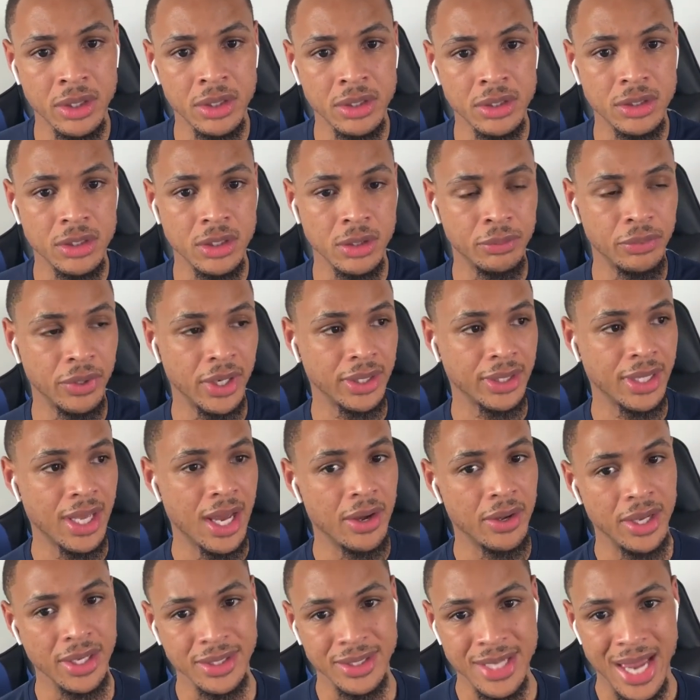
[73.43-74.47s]
to break
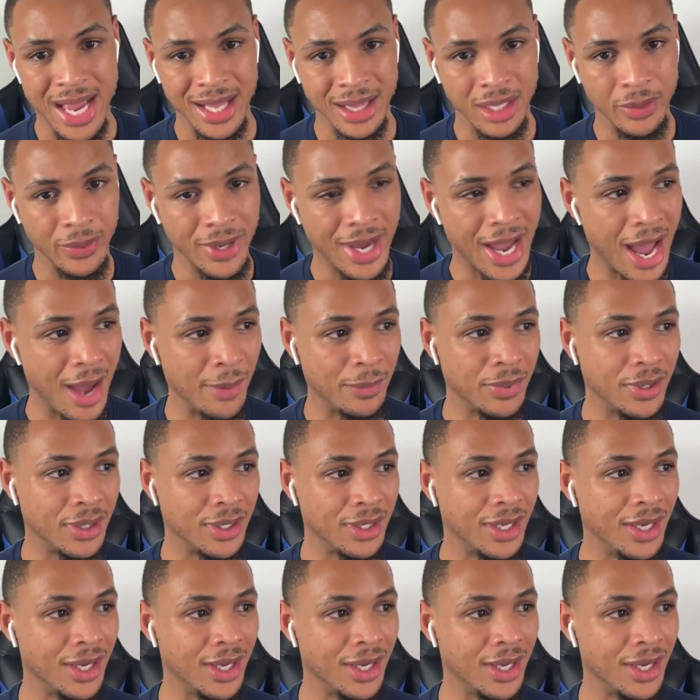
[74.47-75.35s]
down exactly what happened.